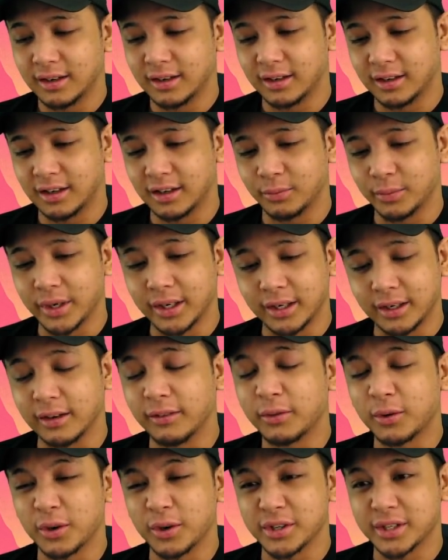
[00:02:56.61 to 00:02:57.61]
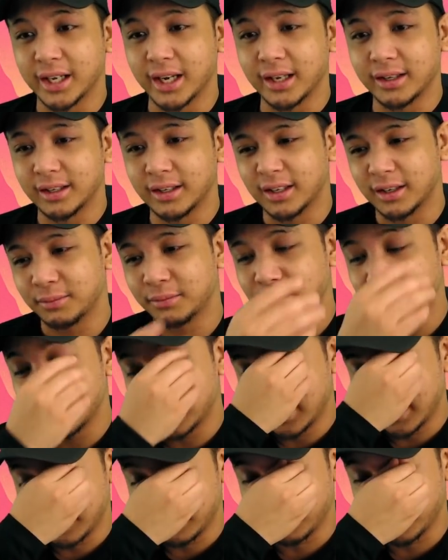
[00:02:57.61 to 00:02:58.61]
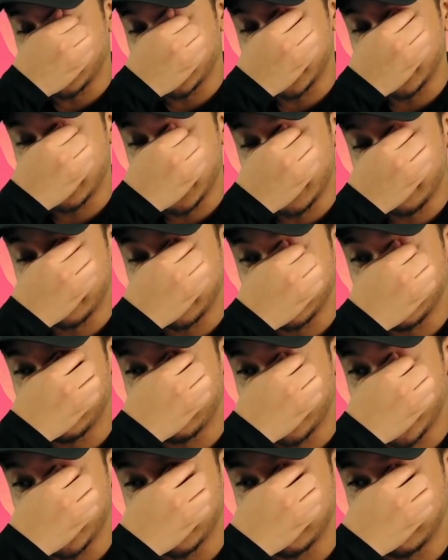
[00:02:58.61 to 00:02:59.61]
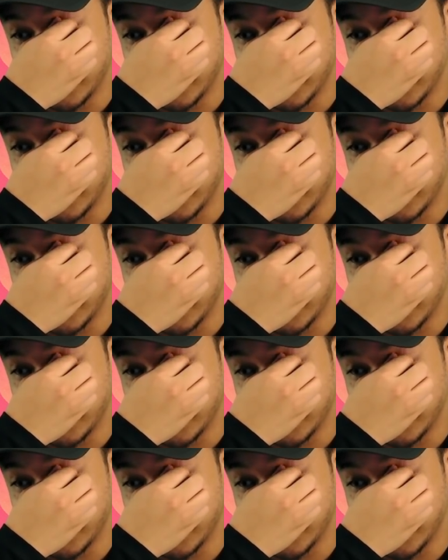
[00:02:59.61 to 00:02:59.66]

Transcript: And then of course that ended up with them having their final